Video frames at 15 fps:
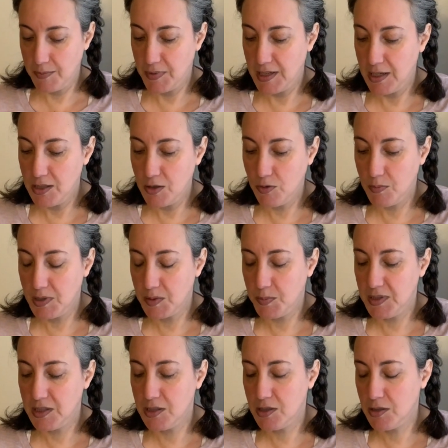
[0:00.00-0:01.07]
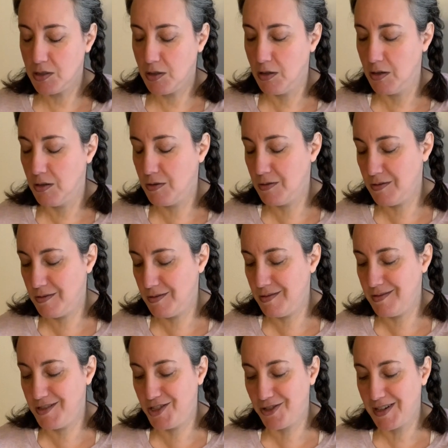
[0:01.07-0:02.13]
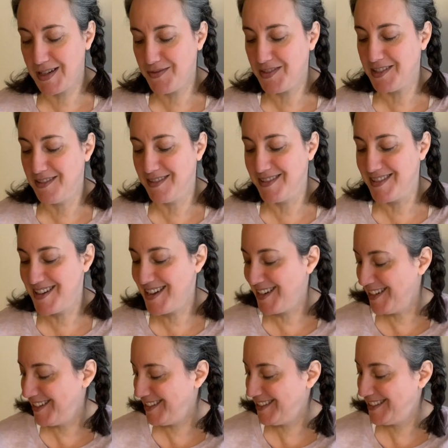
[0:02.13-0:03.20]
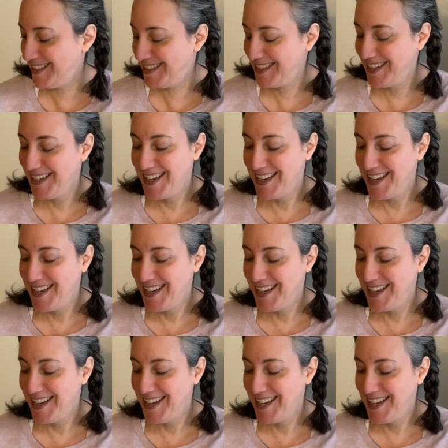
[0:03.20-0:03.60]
And I know it must be so driving her nuts.